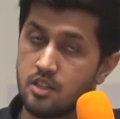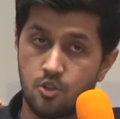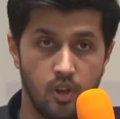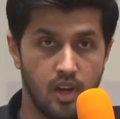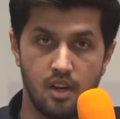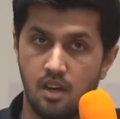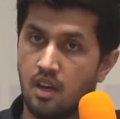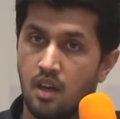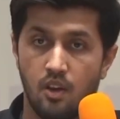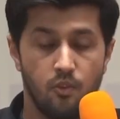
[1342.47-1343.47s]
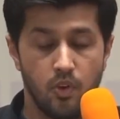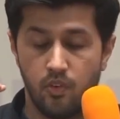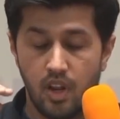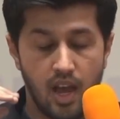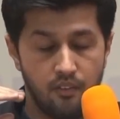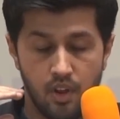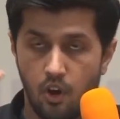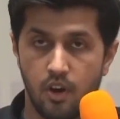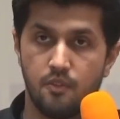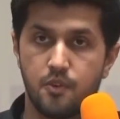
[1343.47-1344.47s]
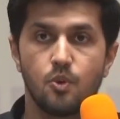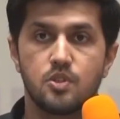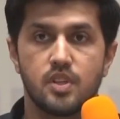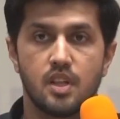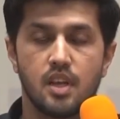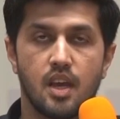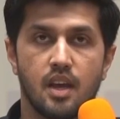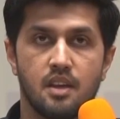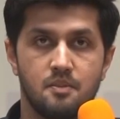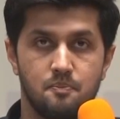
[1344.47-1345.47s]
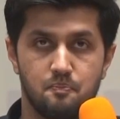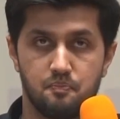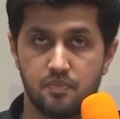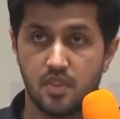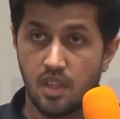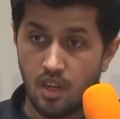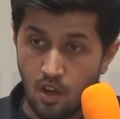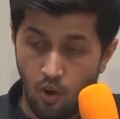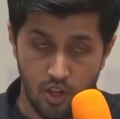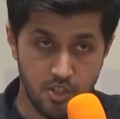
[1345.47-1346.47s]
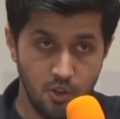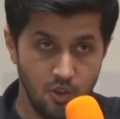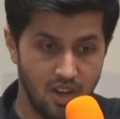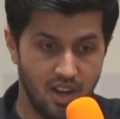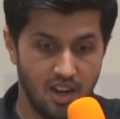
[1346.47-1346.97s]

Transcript: gonna, we will have a lot of tools within AI. Also,